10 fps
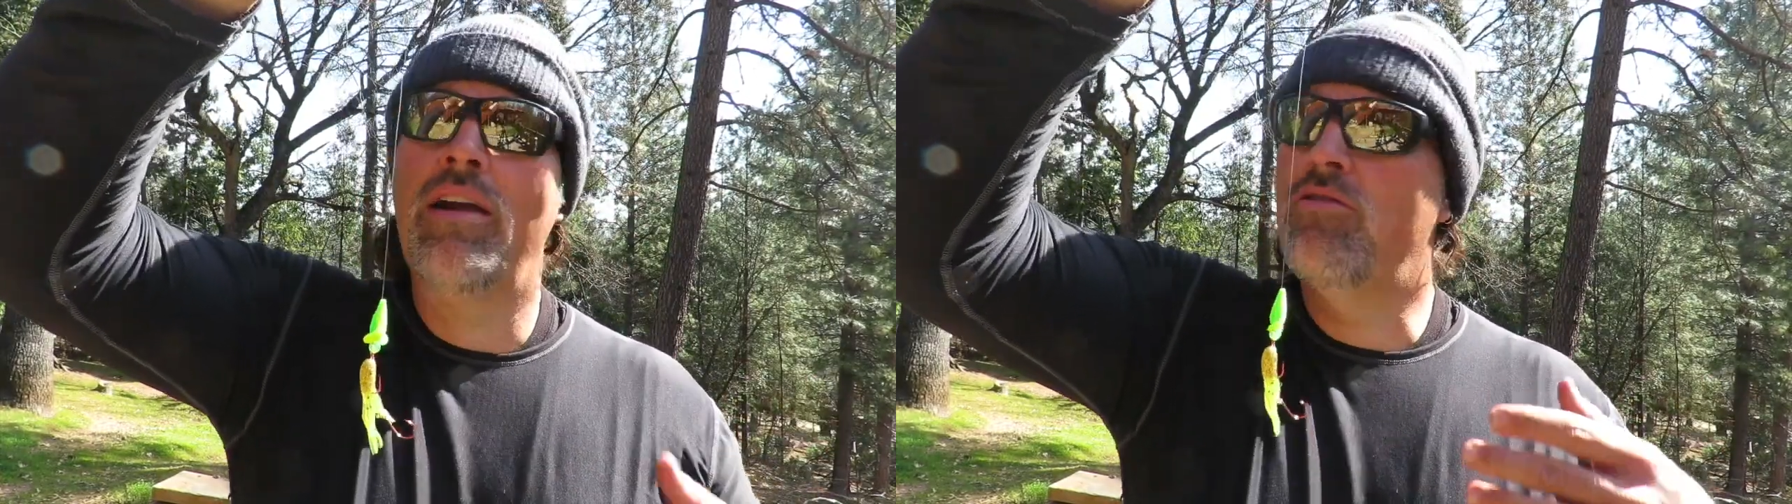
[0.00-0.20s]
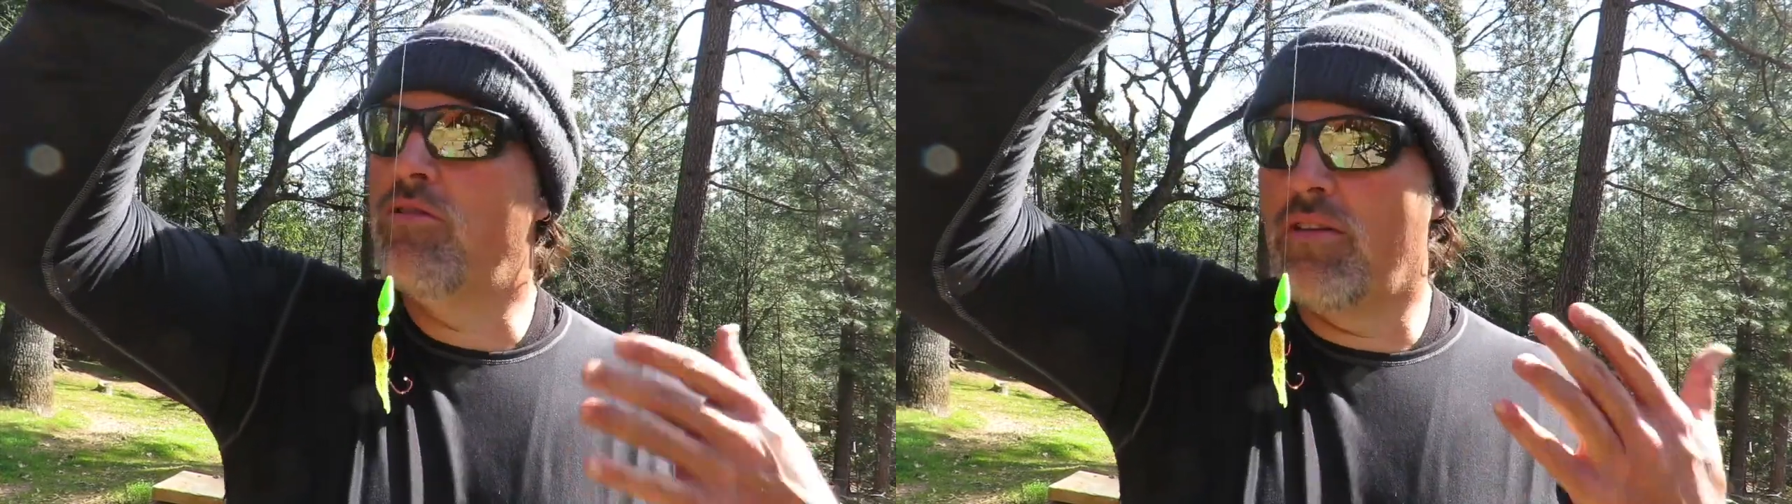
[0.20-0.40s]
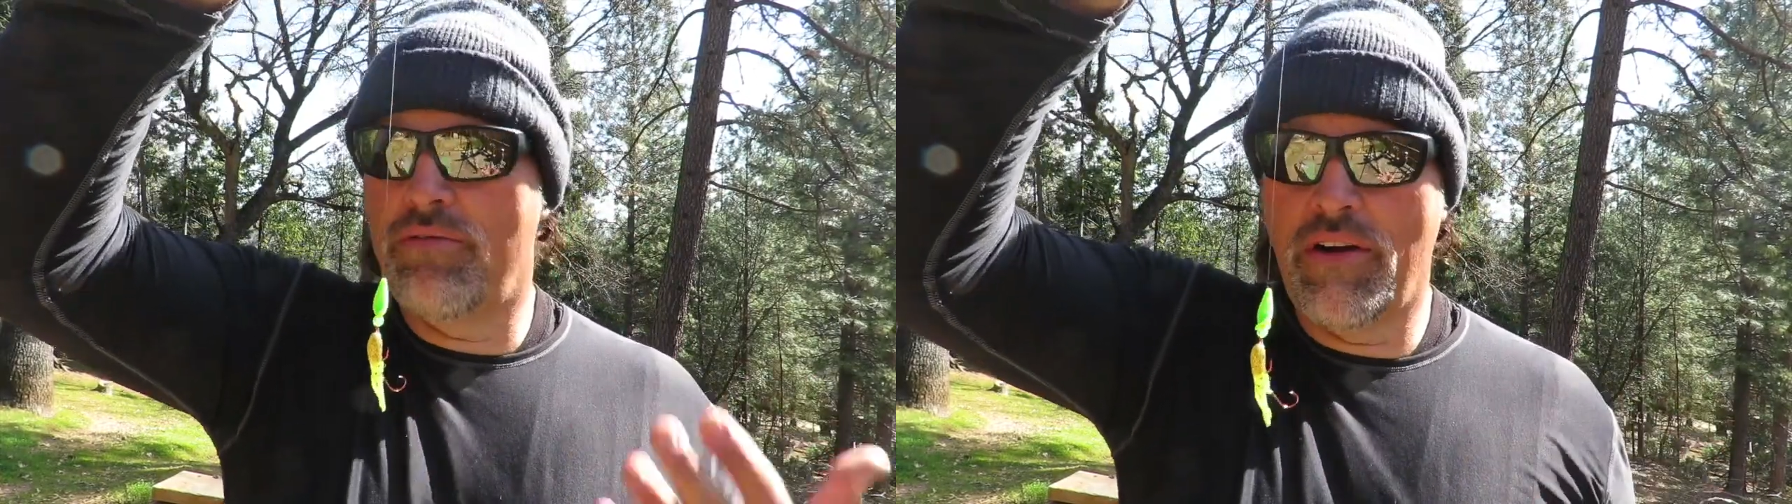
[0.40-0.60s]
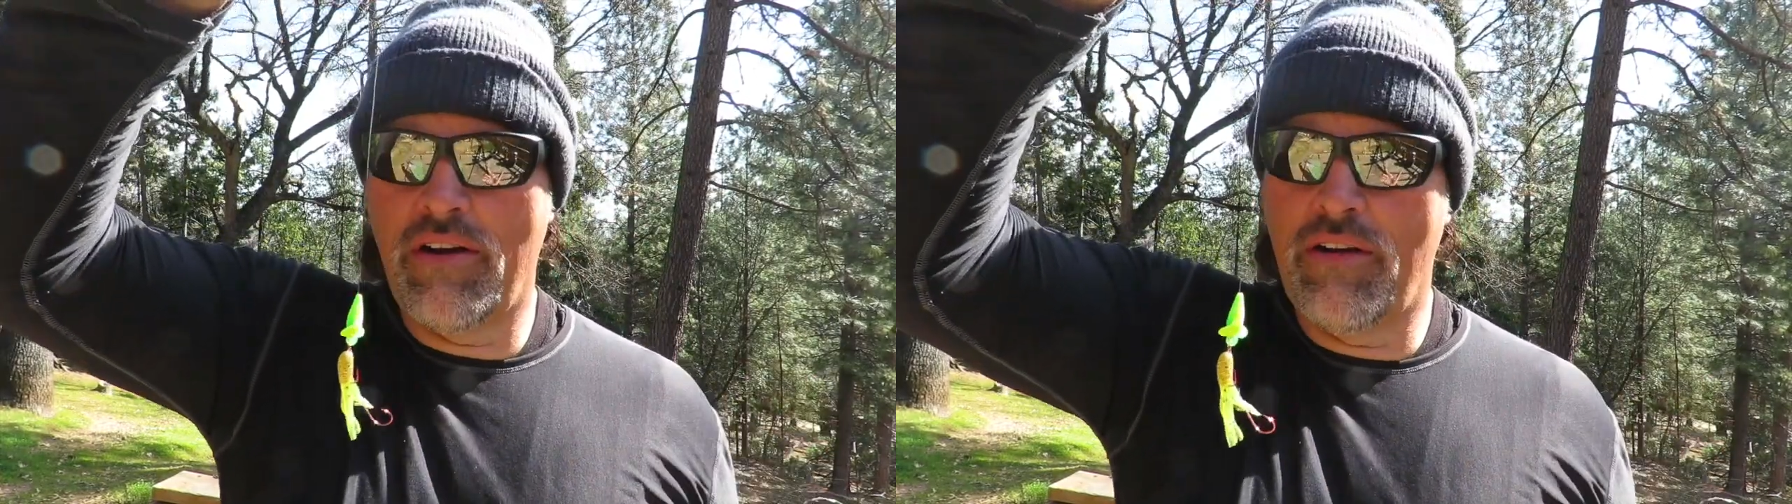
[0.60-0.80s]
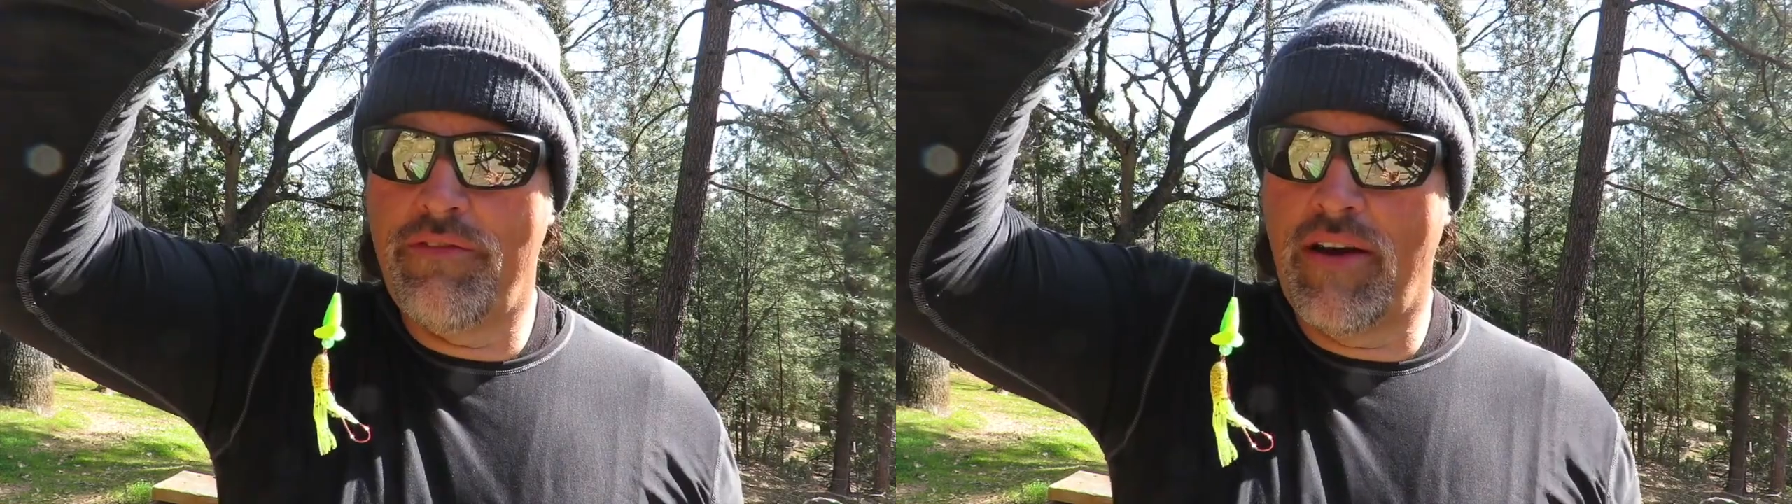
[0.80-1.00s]
It's just a
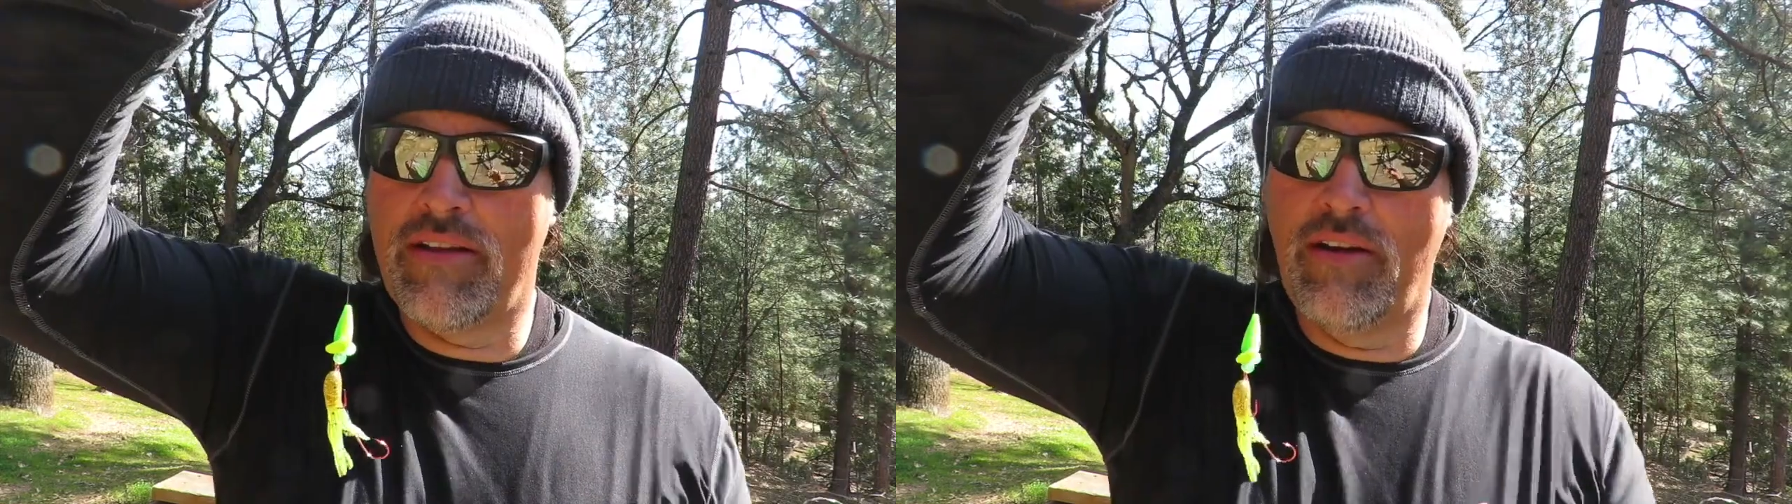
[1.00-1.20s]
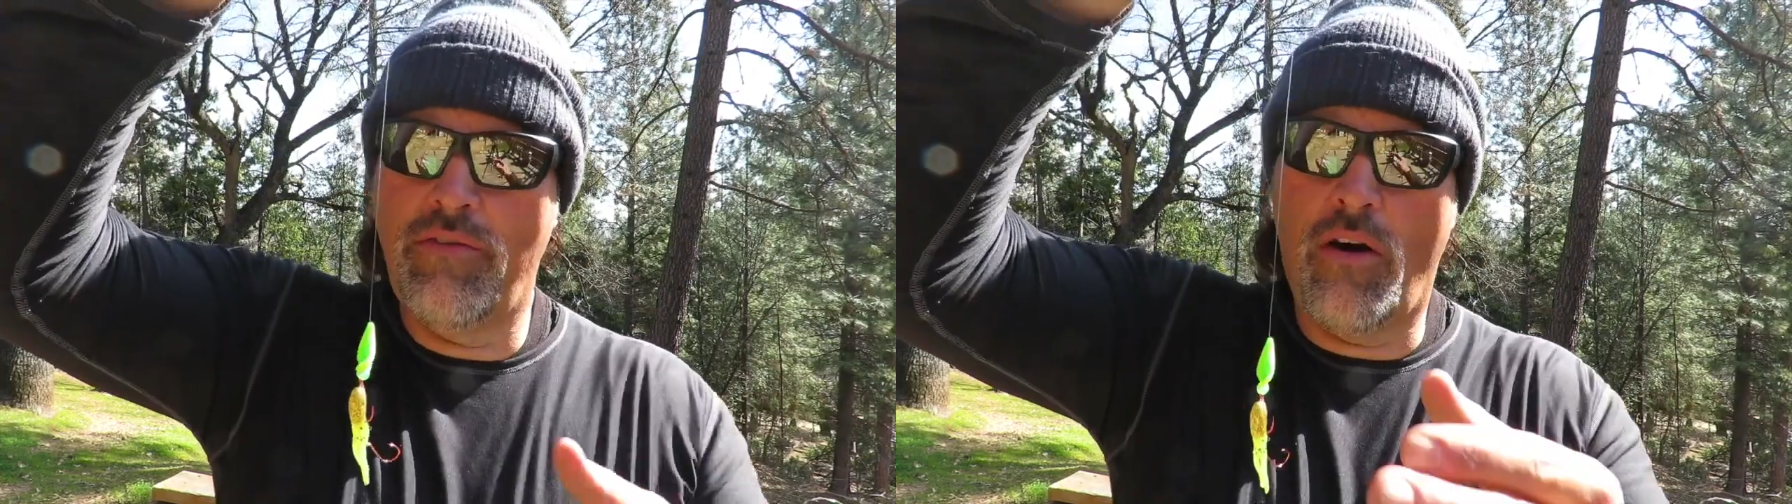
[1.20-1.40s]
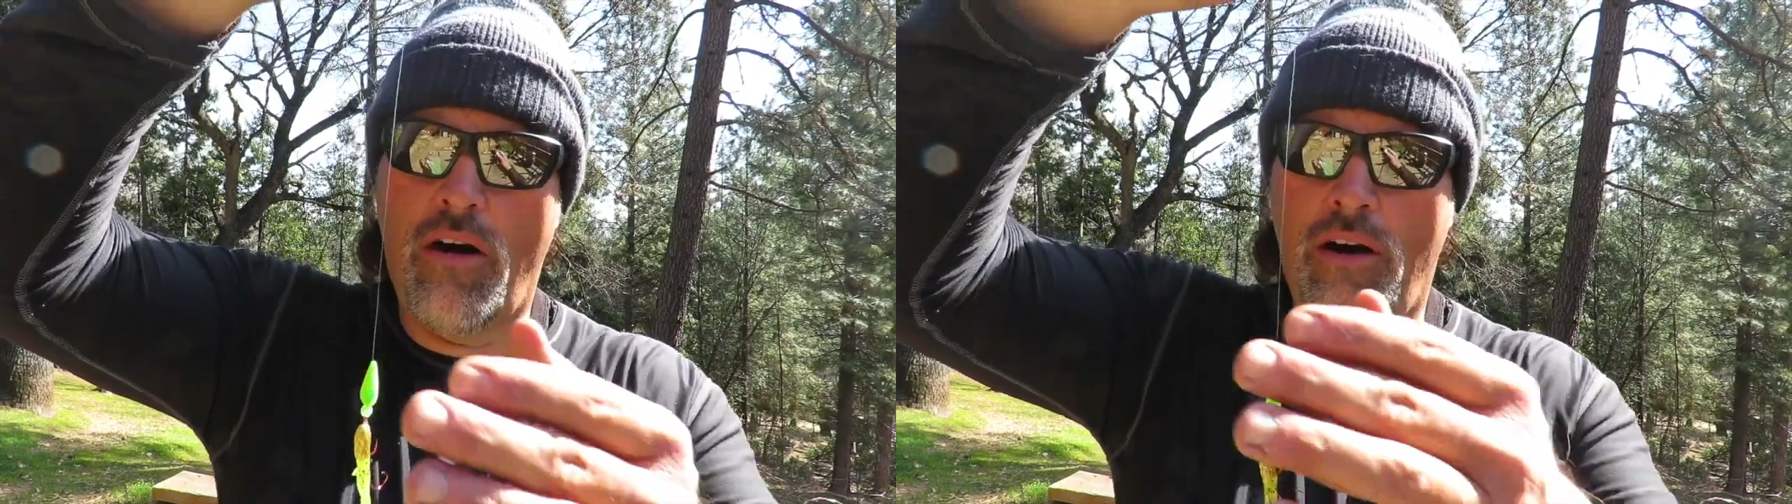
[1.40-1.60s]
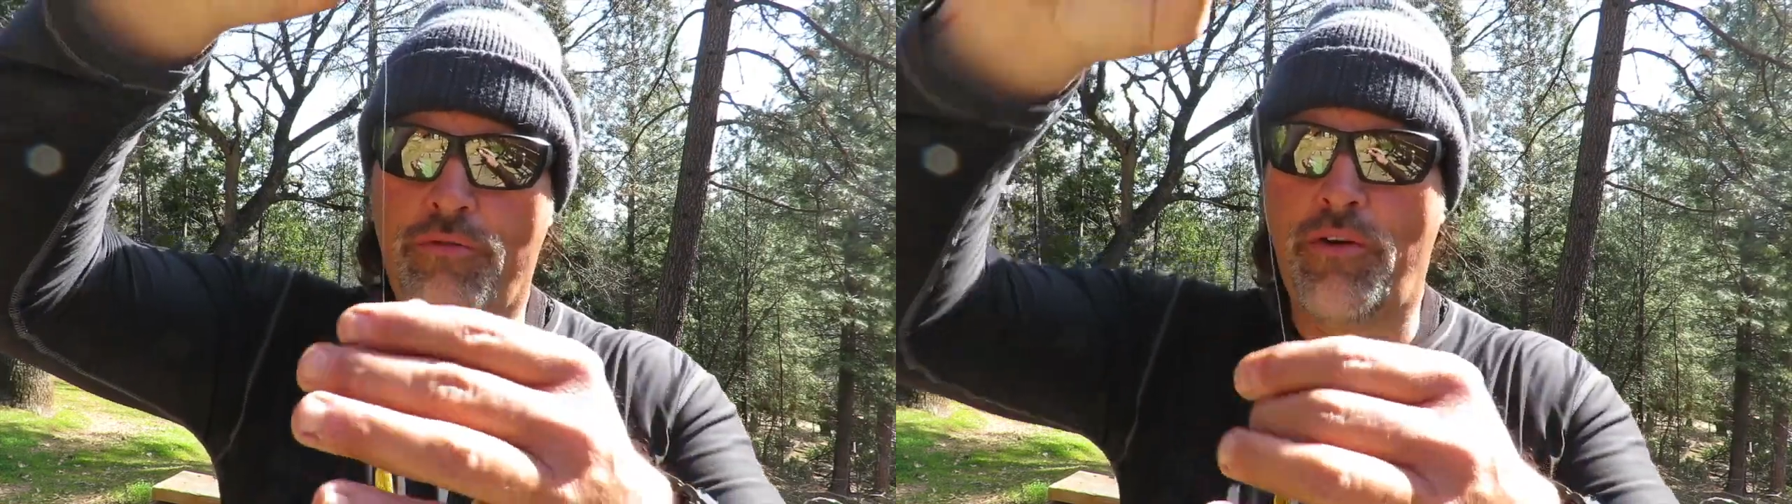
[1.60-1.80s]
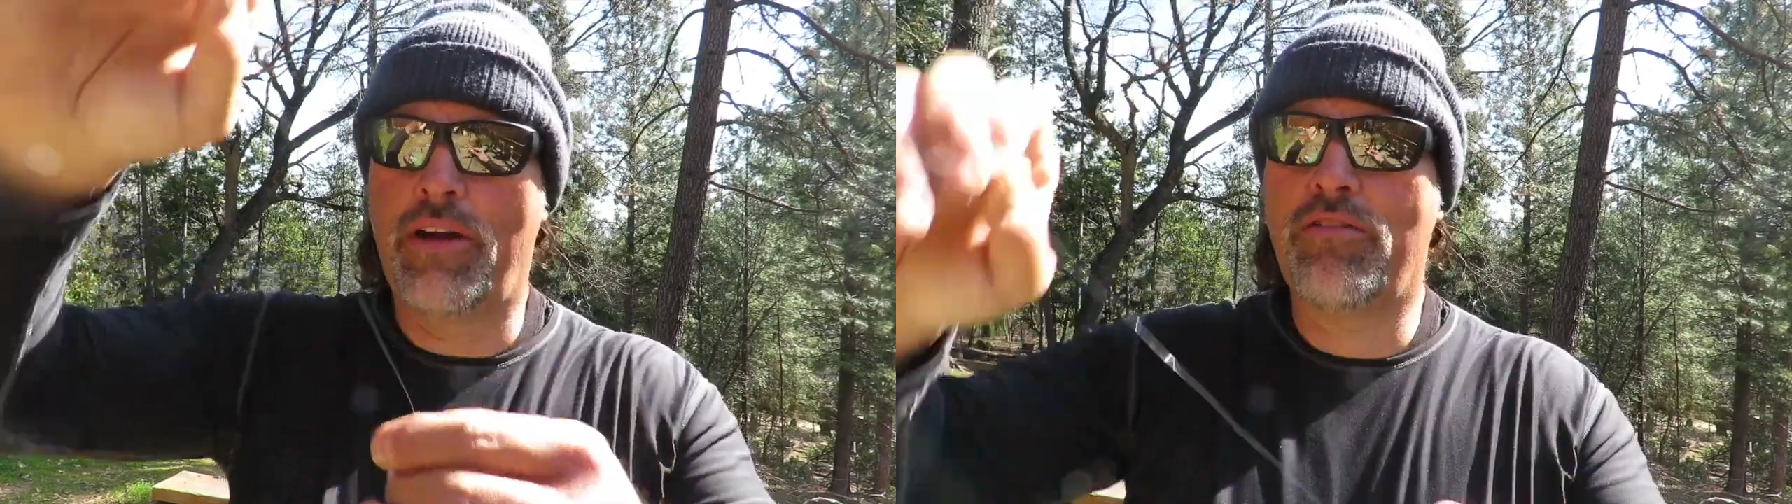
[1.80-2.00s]
very effective
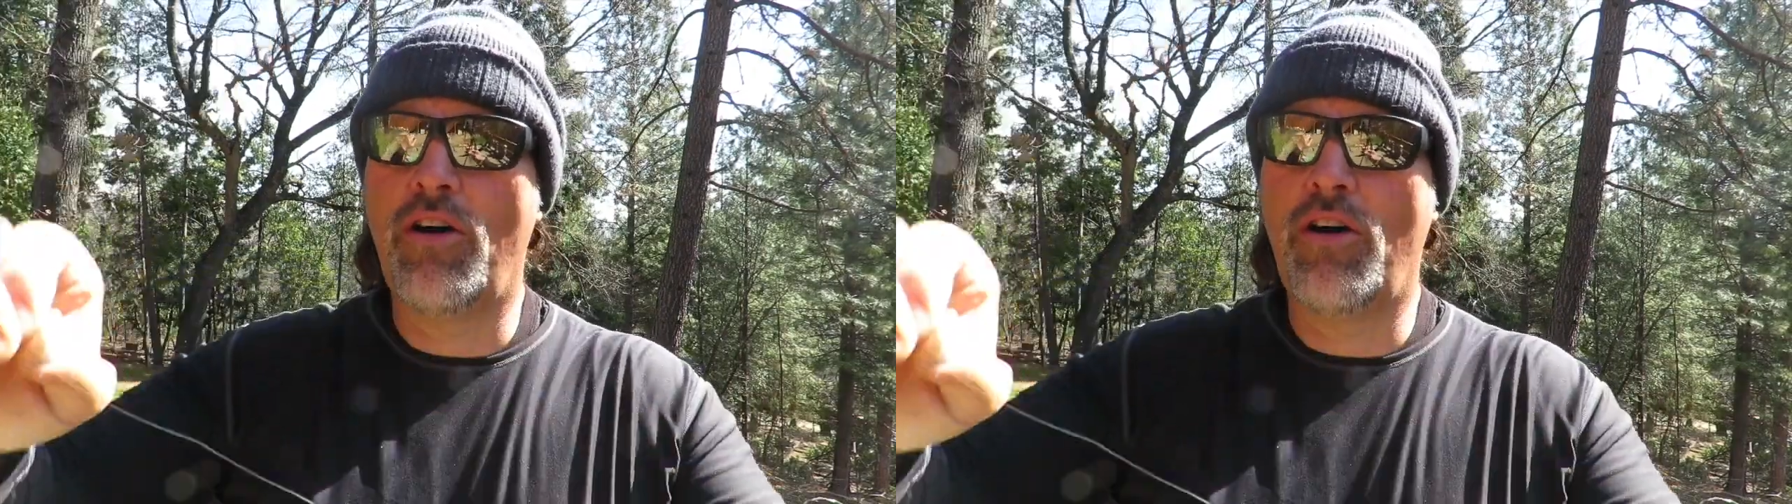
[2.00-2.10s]
offering.